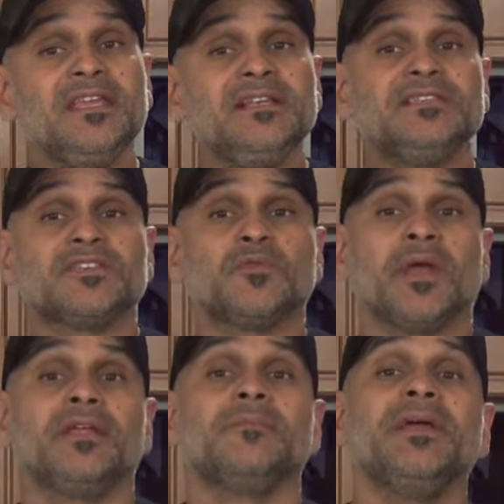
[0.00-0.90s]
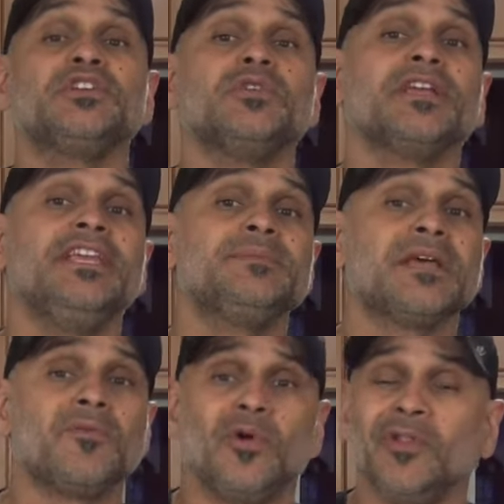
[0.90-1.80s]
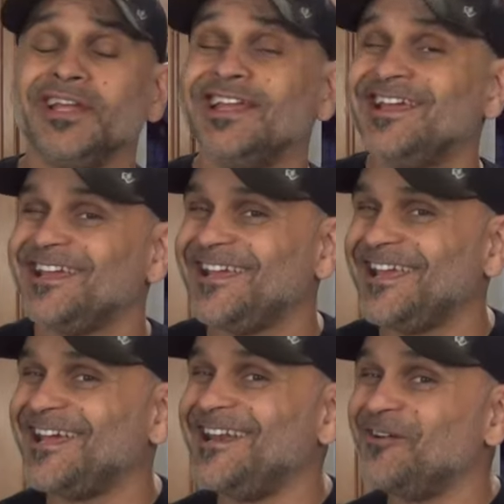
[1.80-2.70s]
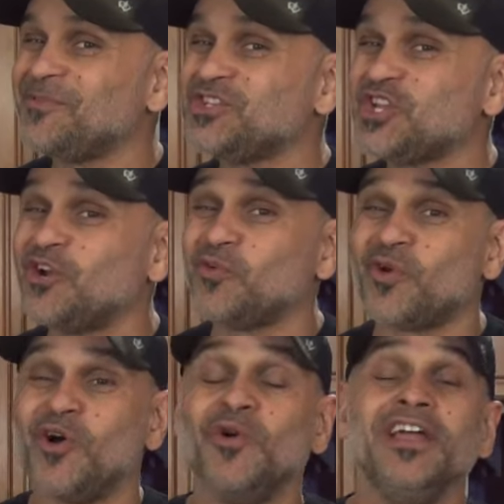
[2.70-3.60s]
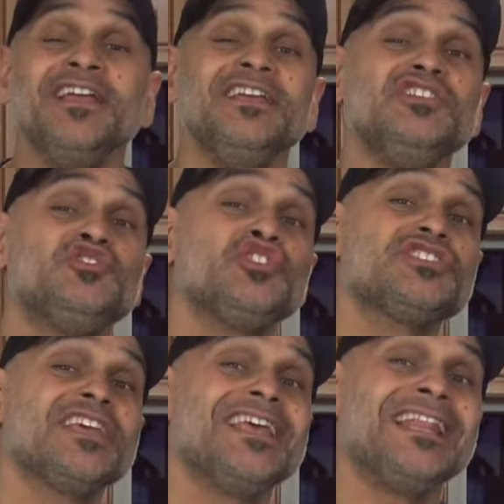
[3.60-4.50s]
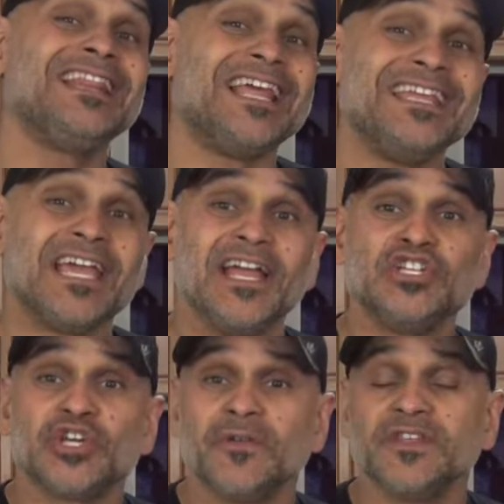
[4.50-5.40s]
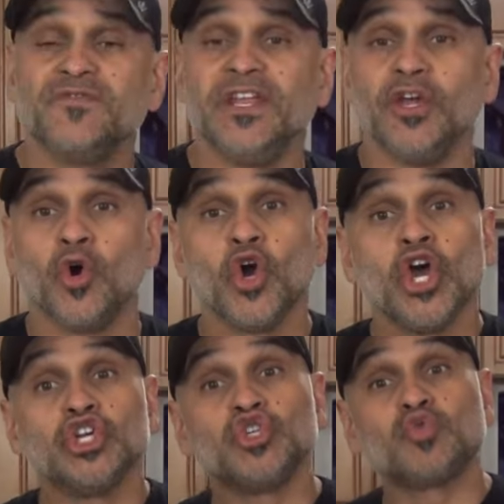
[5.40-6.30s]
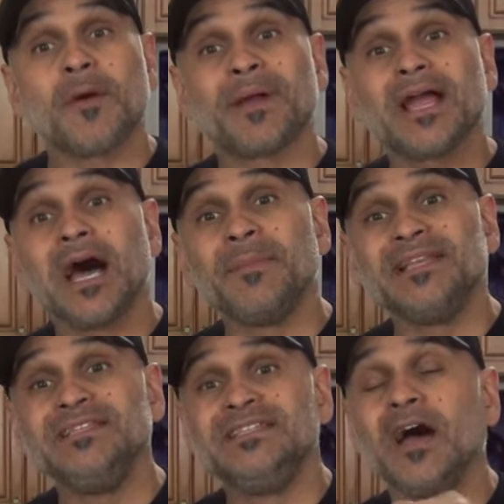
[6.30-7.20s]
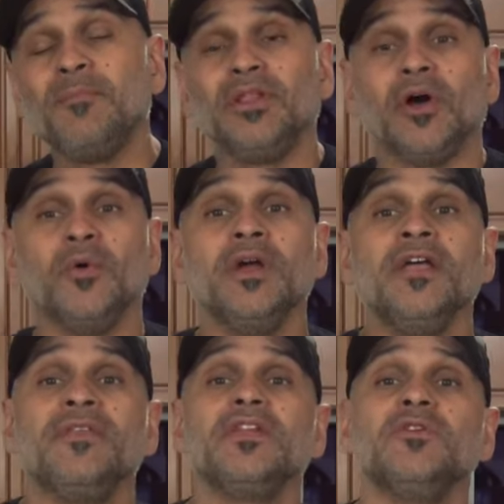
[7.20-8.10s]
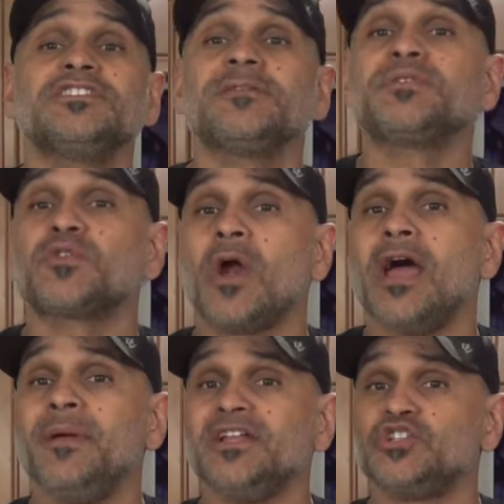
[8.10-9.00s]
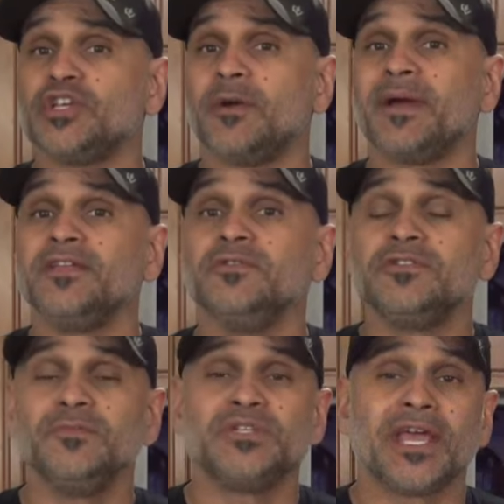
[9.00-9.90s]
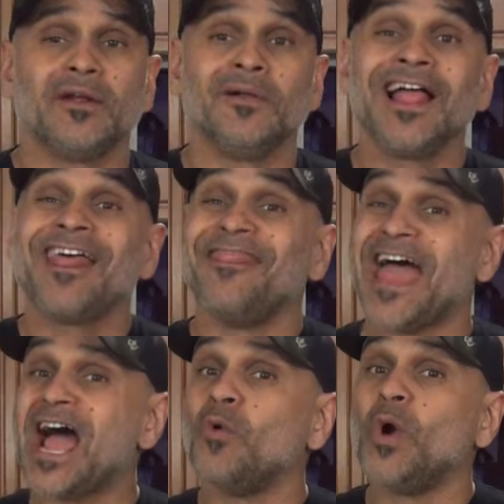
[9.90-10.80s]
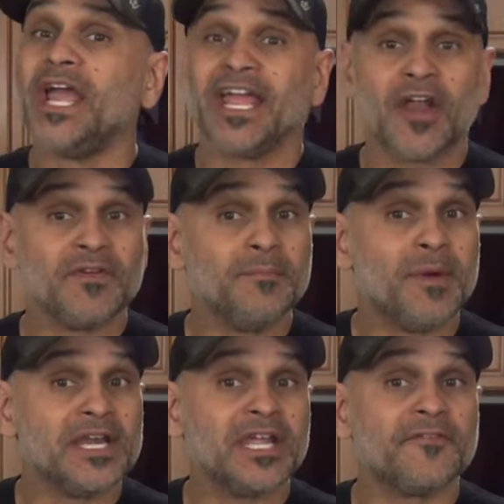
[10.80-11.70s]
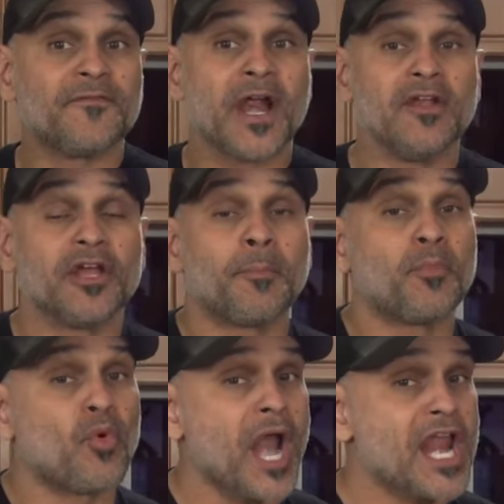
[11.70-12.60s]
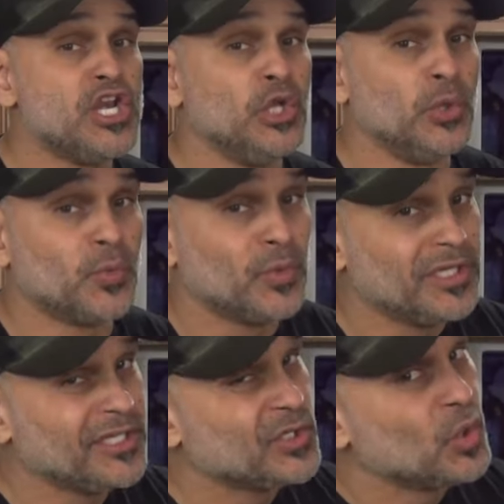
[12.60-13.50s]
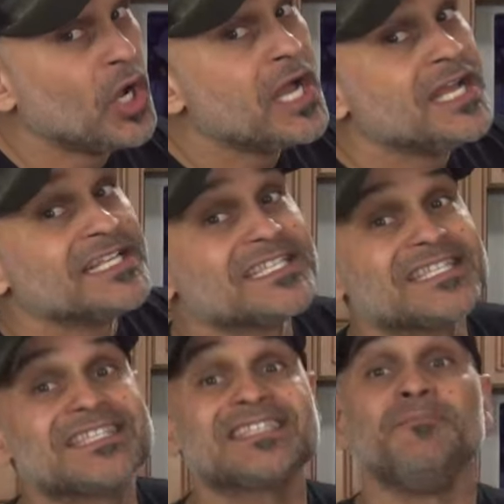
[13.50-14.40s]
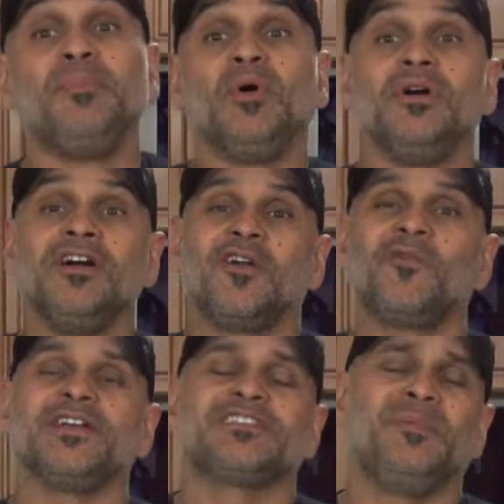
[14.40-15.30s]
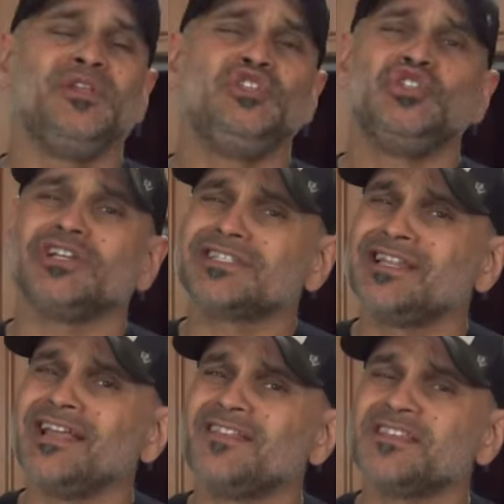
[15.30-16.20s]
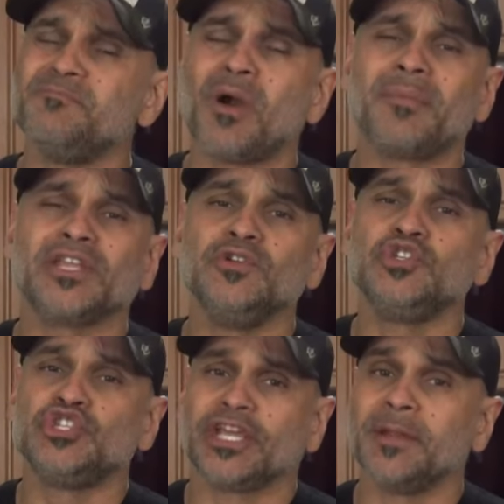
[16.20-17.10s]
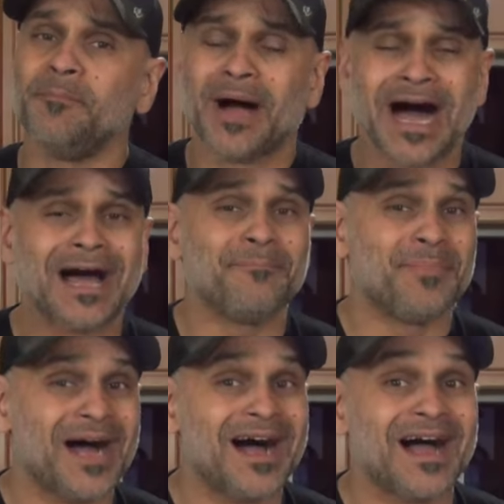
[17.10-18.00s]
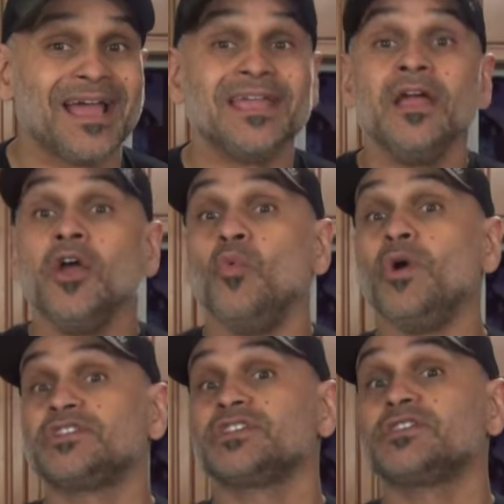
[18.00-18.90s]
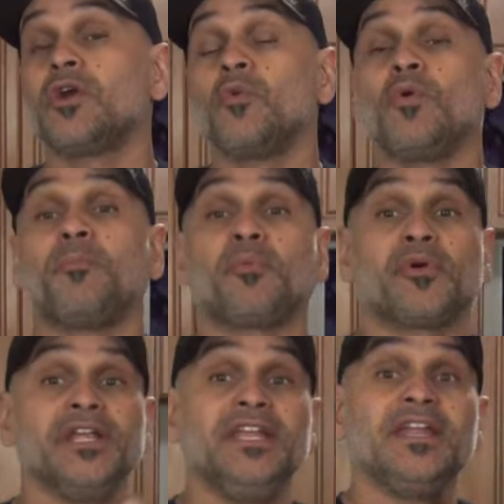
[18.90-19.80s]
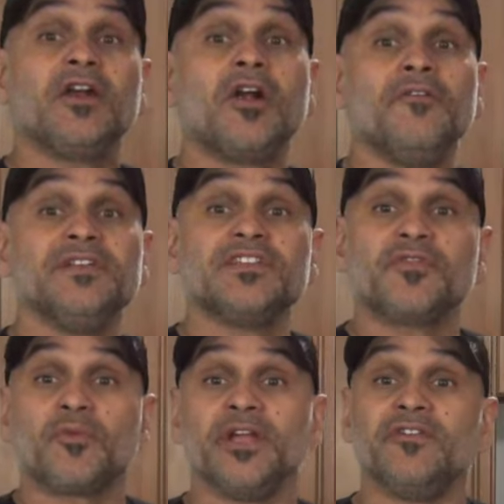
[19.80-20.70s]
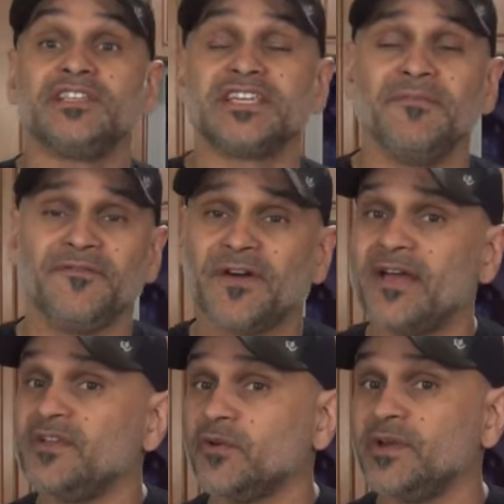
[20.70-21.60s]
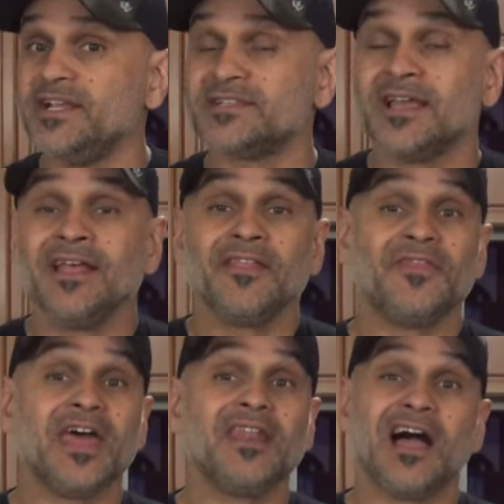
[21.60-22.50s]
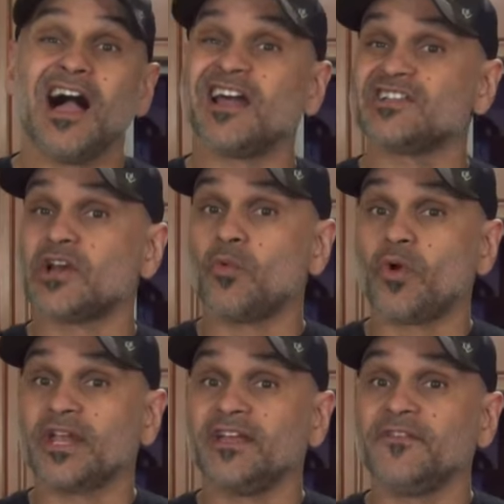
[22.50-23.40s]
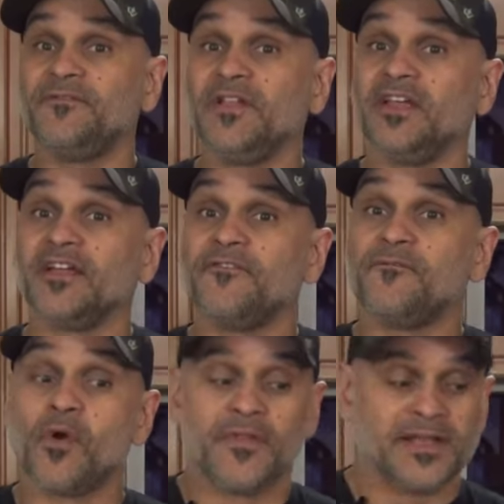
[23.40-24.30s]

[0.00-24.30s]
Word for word: easiest way to make sure it keeps on rolling and help the channel grow is just to hit like and share on this video. Drop a comment down below, then go and subscribe and share my YouTube channel. That way, every Monday and Friday, you get a brand new, really cool, simple recipe just like this barbecue chicken pot pie, which to start, we're preheating our oven to 375 degrees. Then I'm gonna start working on the filling. For